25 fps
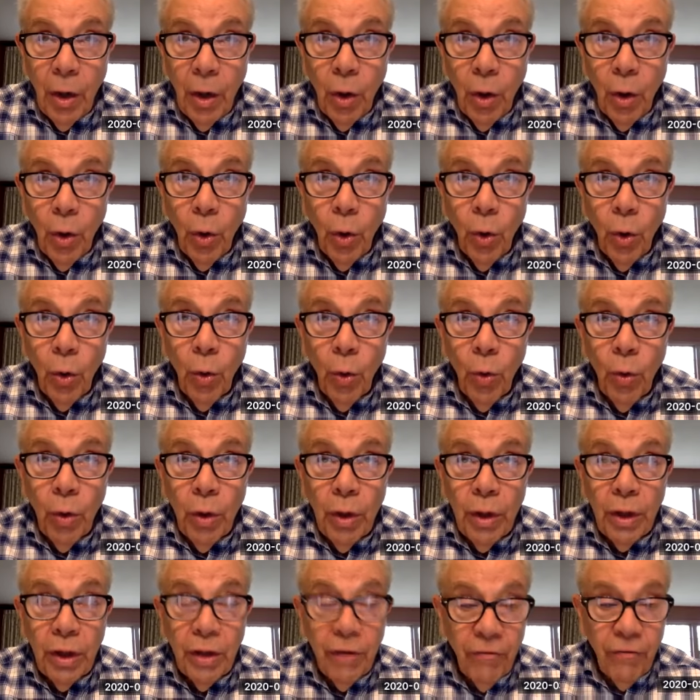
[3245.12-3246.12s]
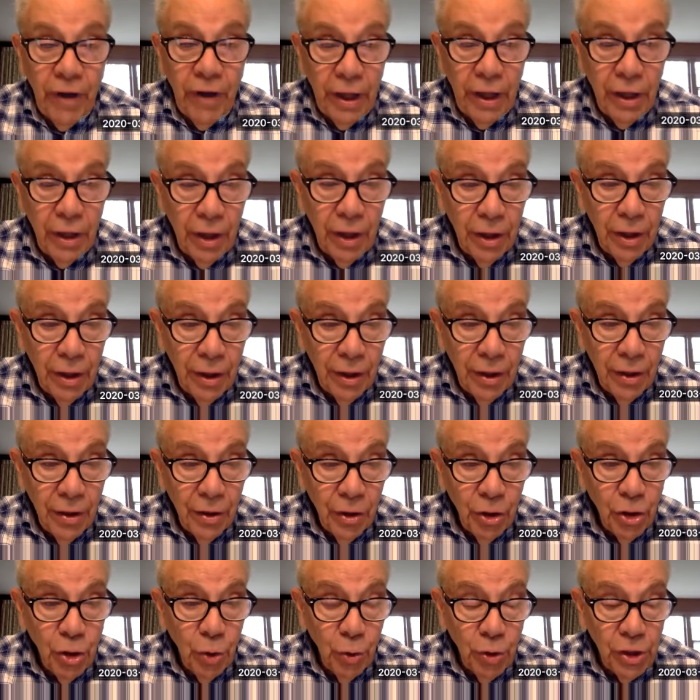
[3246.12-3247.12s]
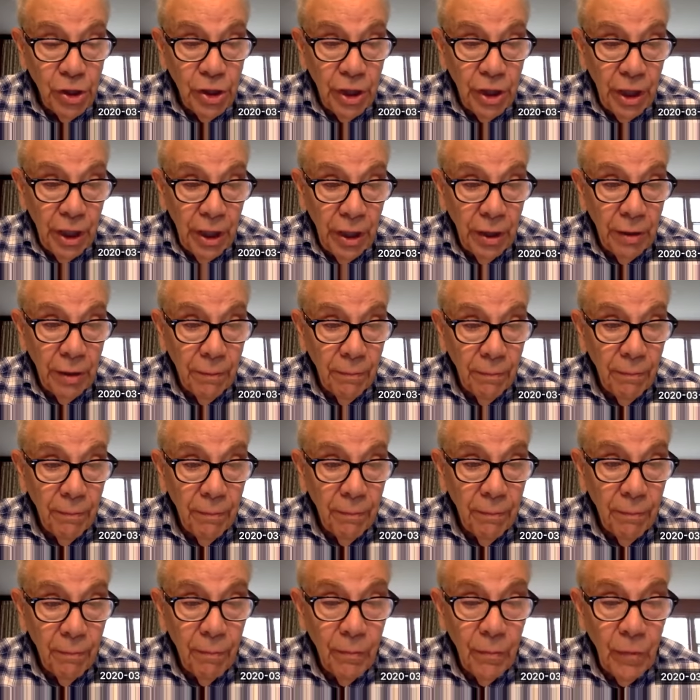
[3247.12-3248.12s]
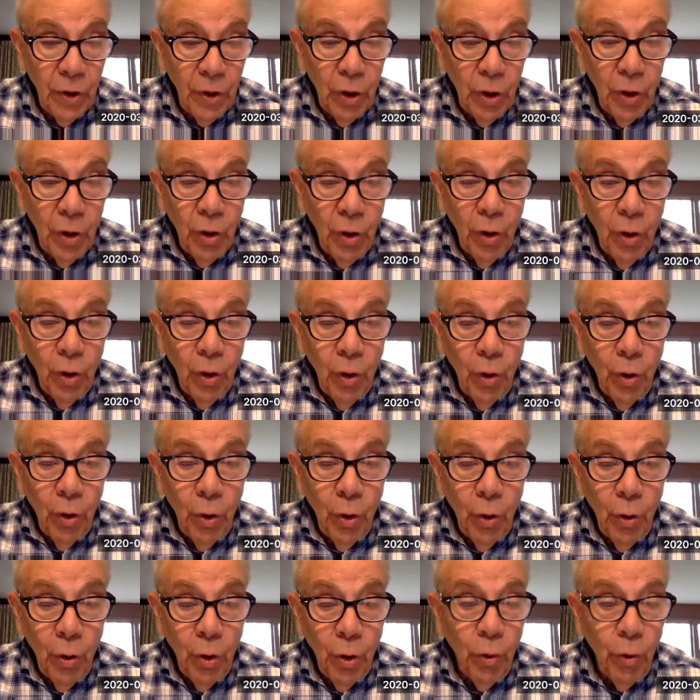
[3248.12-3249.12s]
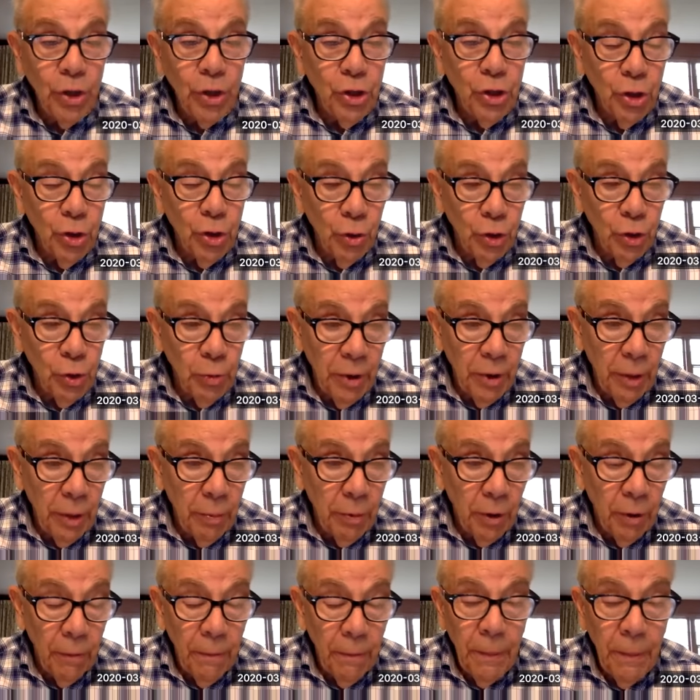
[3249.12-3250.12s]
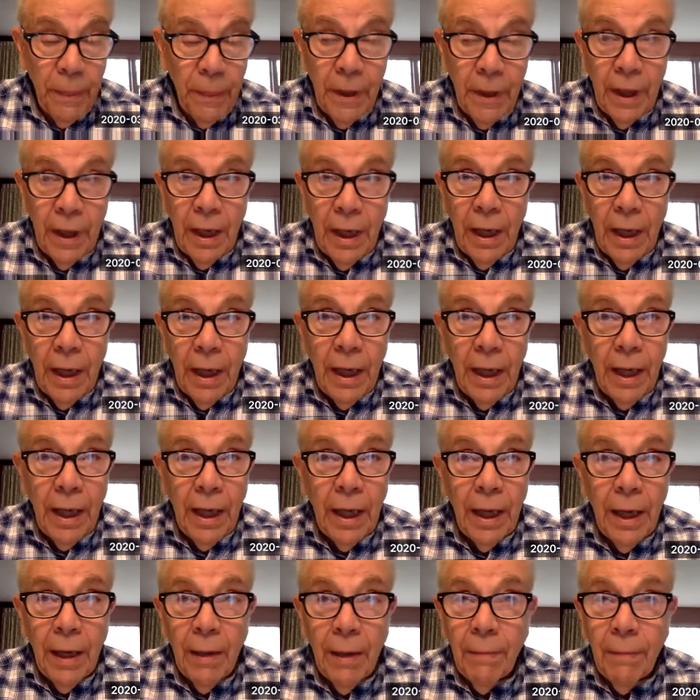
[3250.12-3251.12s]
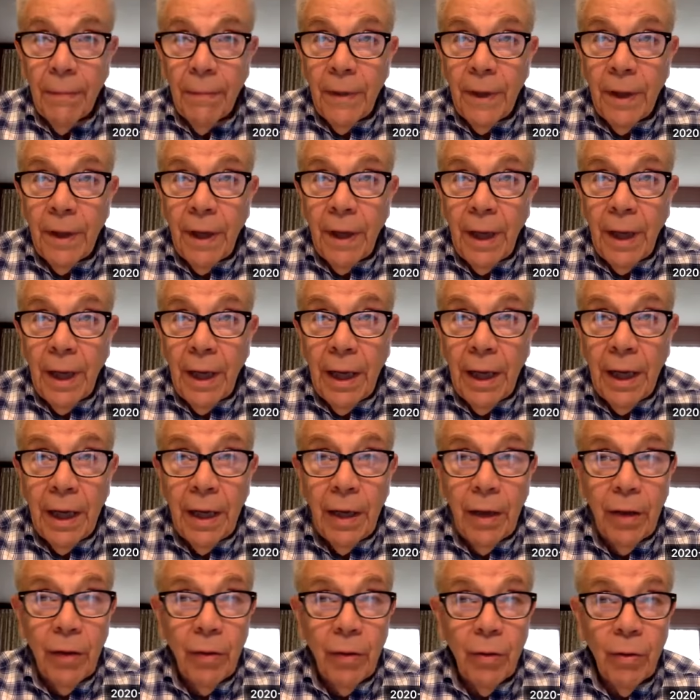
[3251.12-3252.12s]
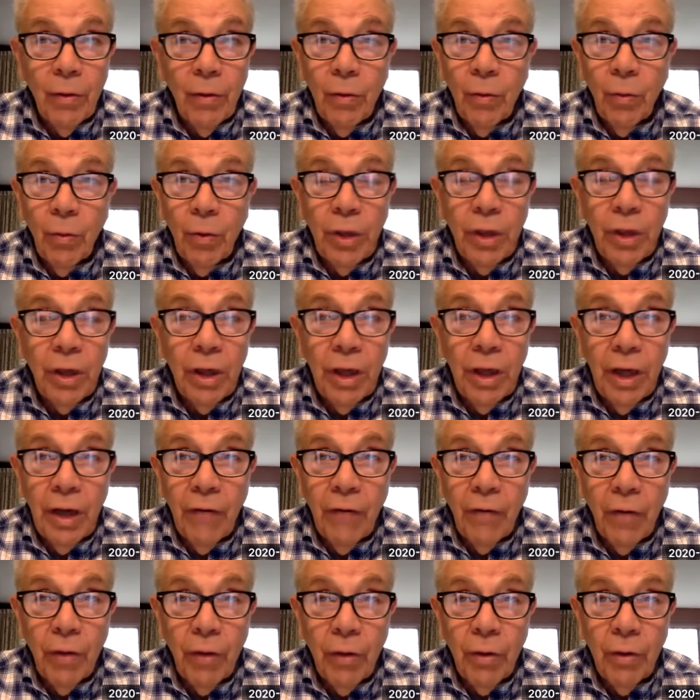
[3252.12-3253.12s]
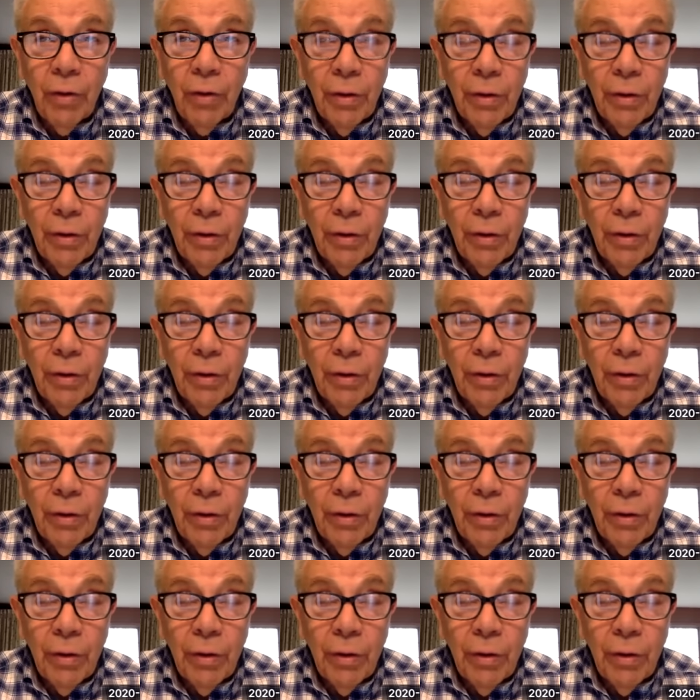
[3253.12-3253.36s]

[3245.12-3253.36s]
who defend the Jewish state, who enrich the Jewish people. I would never